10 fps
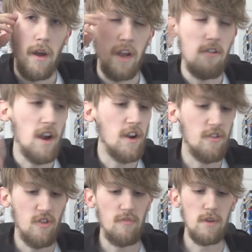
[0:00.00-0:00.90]
Hey right
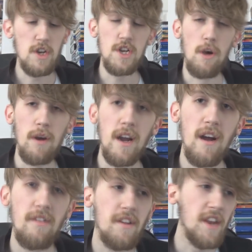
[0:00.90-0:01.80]
guys, Trifman's Joe here,
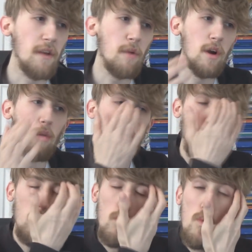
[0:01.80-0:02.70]
and today we are
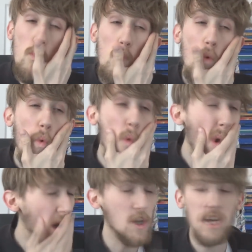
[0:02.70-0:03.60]

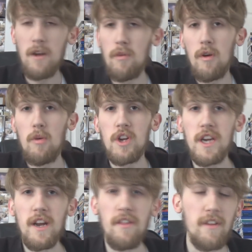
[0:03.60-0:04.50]
watching, we're not
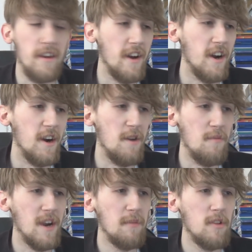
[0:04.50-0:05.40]
watching anything, we're
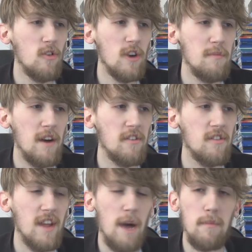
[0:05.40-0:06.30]
going to be talking about
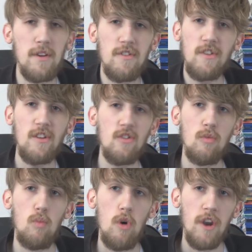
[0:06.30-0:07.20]
Skam
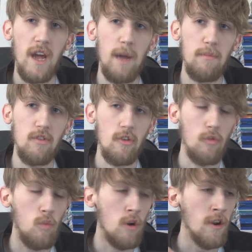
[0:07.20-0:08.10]
Season 1,
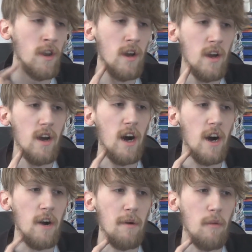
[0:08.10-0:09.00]
Episode 1.
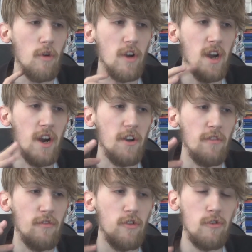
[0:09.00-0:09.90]
I want to kind
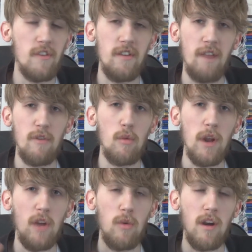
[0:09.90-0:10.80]
of do this every
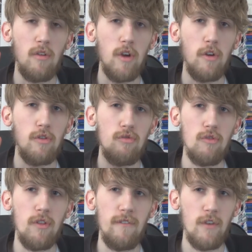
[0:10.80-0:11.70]
week where I'll go
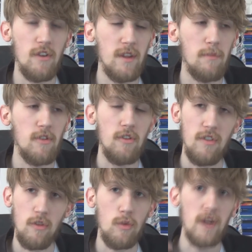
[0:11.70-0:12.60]
through the first episode
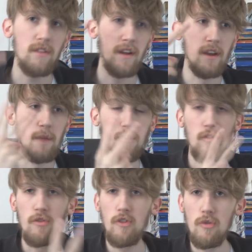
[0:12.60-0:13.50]
this week, then
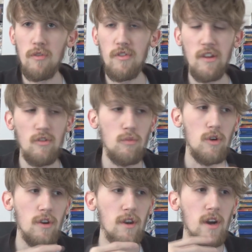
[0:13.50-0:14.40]
Episode 2 of Season
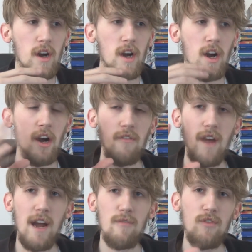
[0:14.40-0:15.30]
1,
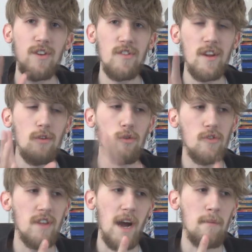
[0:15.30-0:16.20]
of every single
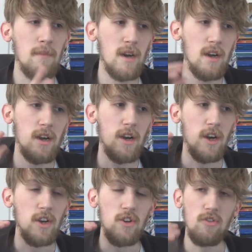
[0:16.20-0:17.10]
Skam,
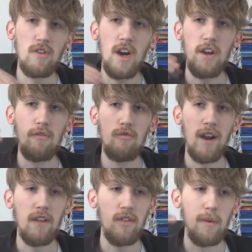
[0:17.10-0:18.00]
and just kind of
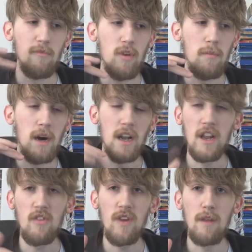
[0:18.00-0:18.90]
rank them from my
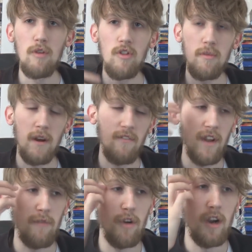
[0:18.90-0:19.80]
least favourite to my
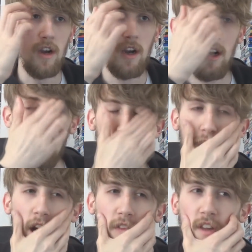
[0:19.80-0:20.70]
favourite.
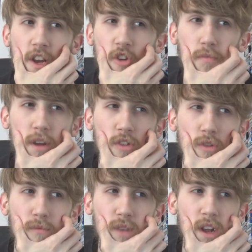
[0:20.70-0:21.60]
I think it'd just be
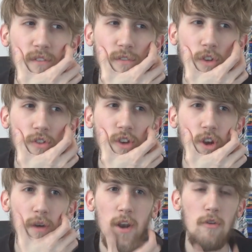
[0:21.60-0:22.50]
something fun to
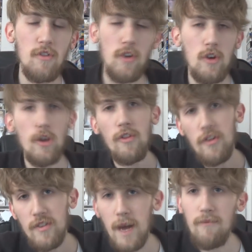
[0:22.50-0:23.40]
do. I know it's another
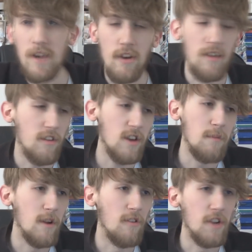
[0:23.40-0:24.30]
Skam video that's
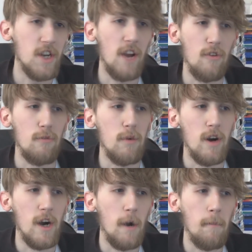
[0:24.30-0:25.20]
going to be on the channel,
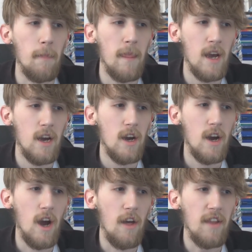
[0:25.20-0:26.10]
but
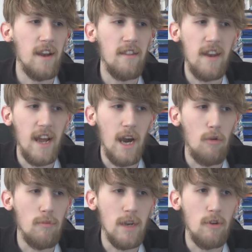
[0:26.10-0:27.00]
at the end of the day, I
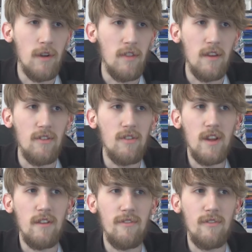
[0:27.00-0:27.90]
wouldn't be doing this
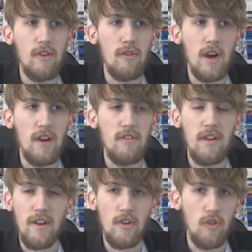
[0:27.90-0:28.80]
if you guys
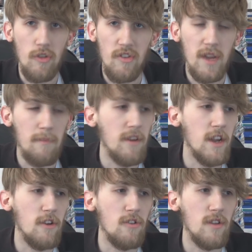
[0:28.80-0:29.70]
didn't enjoy the Skam
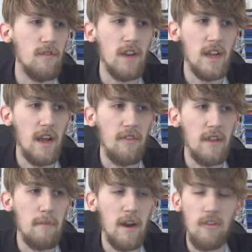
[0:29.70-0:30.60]
videos, if it didn't get
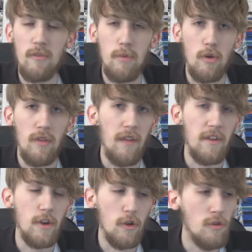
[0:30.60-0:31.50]
the amount of support that
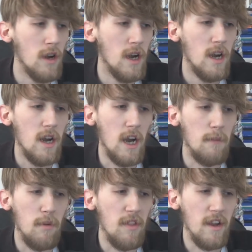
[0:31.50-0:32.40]
they do.
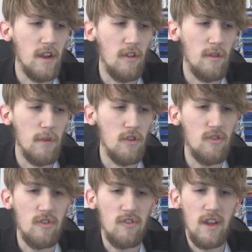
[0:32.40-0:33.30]
But they are the most
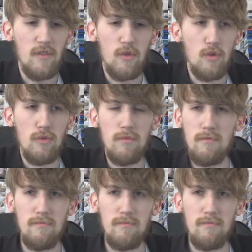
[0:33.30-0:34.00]
successful